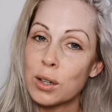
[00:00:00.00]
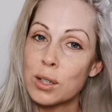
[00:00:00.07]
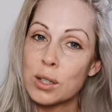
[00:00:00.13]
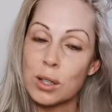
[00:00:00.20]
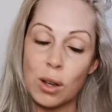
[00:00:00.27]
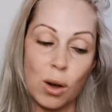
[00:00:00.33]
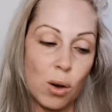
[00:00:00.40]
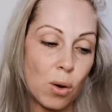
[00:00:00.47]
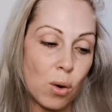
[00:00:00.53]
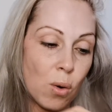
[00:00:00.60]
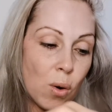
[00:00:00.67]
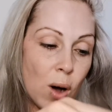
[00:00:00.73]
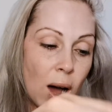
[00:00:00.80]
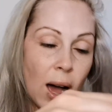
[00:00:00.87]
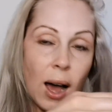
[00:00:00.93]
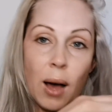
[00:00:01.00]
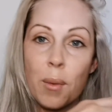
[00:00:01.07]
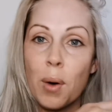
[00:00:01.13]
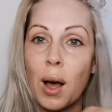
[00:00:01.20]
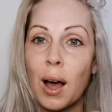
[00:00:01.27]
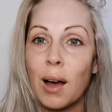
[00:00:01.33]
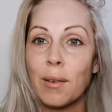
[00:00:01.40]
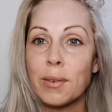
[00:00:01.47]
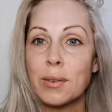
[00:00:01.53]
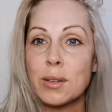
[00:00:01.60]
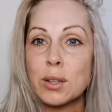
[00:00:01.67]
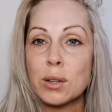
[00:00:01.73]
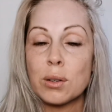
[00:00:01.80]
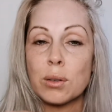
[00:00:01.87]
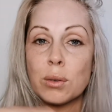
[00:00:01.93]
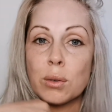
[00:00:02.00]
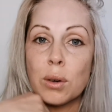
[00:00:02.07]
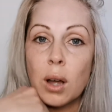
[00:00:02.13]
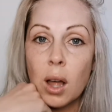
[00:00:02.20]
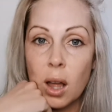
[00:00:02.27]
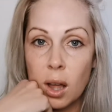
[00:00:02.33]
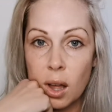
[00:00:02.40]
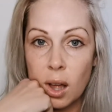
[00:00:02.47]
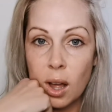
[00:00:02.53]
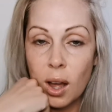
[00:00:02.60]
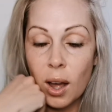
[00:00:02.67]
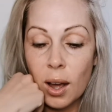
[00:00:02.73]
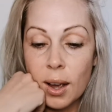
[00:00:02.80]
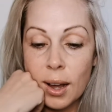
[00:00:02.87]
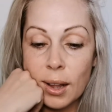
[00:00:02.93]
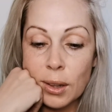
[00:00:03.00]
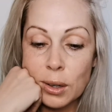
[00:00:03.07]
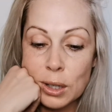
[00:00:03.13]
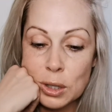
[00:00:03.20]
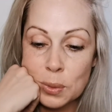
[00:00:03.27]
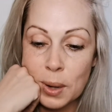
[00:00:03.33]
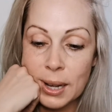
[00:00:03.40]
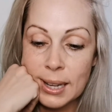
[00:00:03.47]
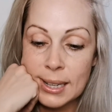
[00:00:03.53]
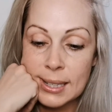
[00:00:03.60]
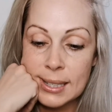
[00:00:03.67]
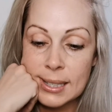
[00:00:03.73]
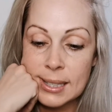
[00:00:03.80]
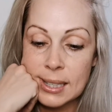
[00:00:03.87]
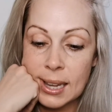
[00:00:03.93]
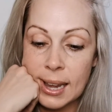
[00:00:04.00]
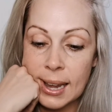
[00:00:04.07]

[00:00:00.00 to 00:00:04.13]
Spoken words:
So I will have to color it twice.